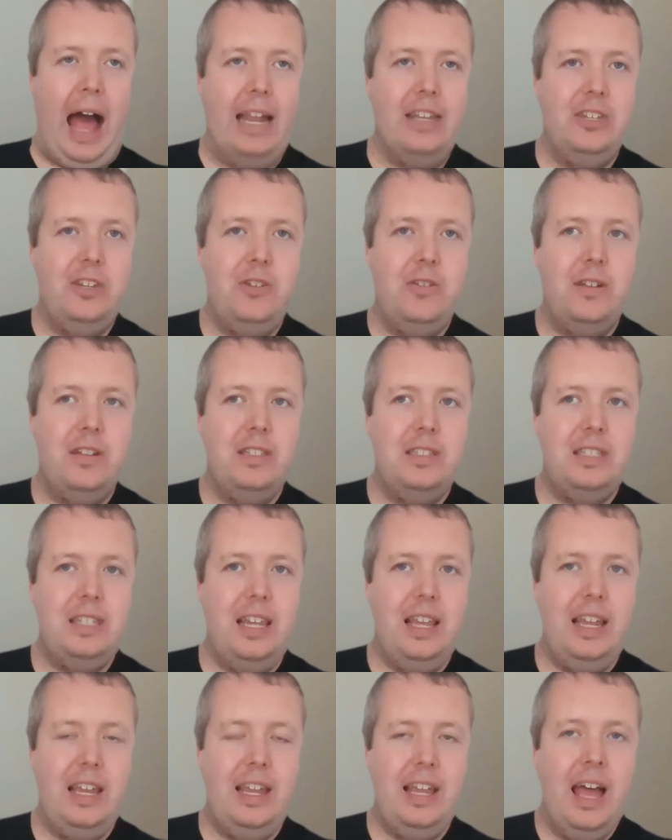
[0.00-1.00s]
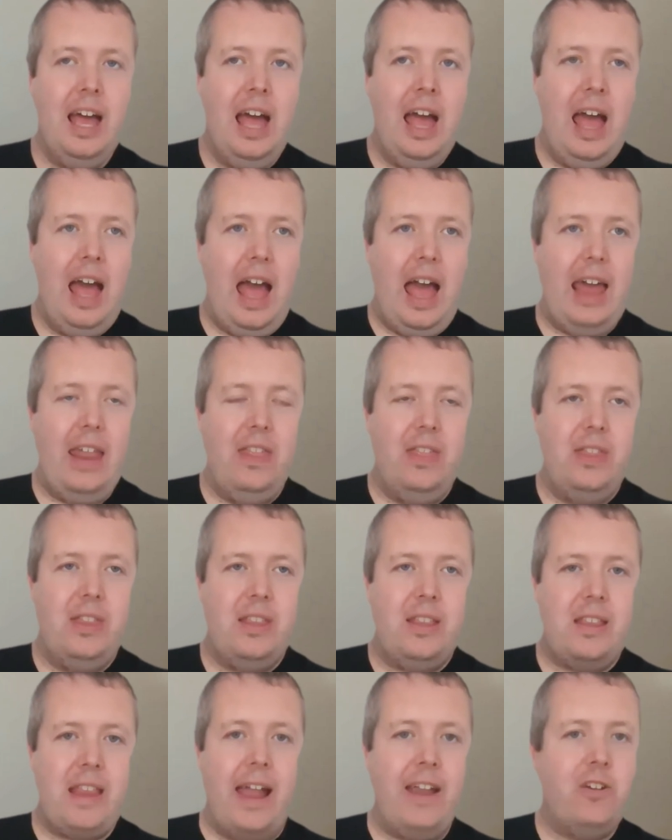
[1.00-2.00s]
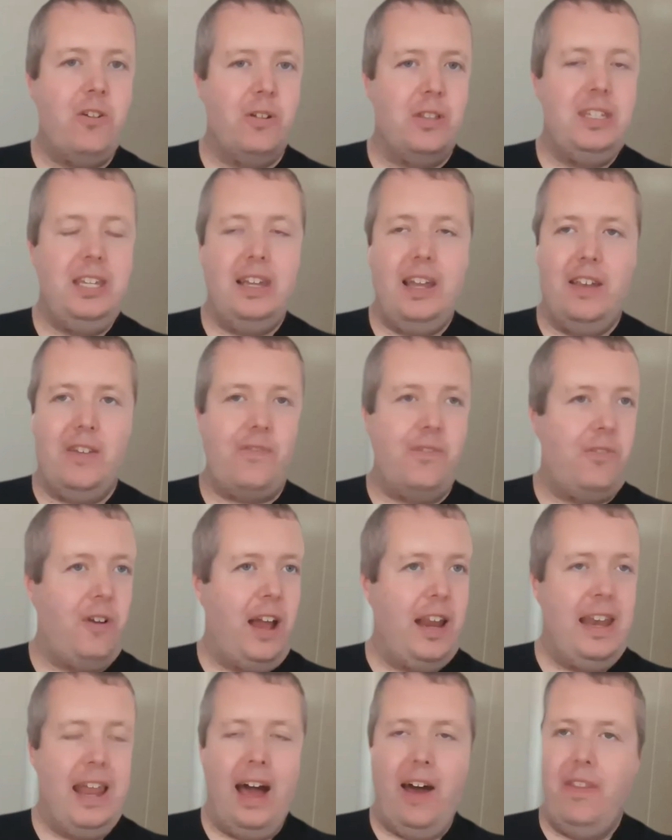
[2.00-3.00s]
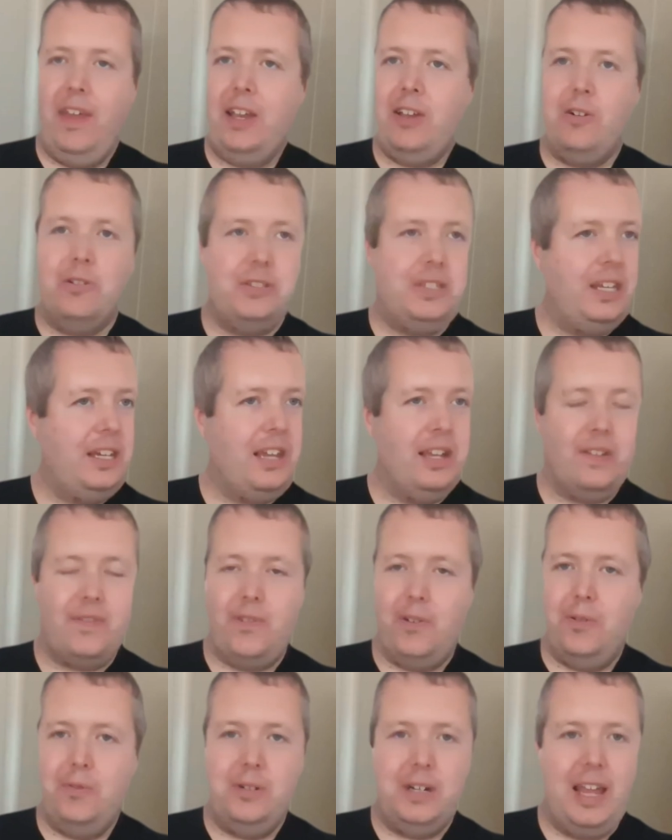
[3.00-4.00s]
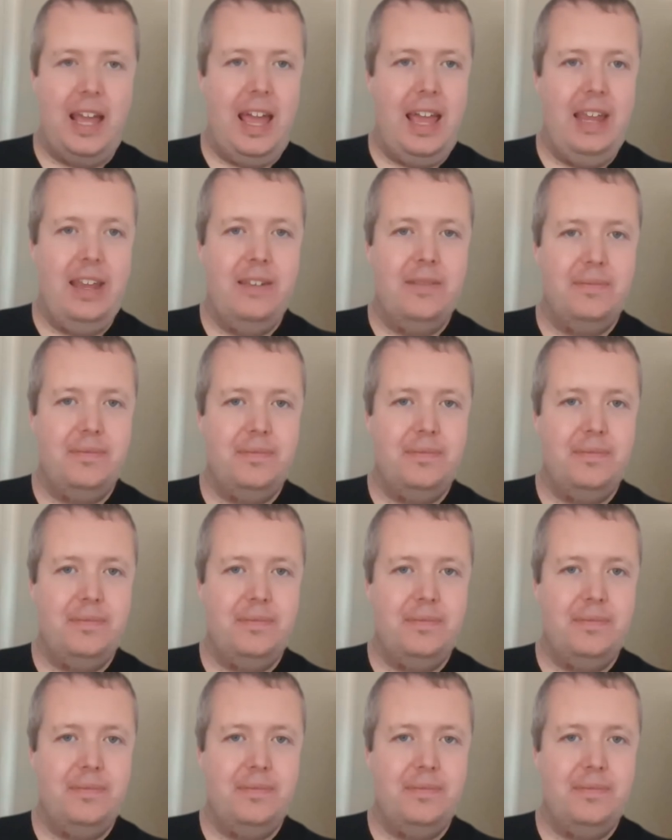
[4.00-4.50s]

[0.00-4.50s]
and you can see they got tickets for right now, they got tickets for all day.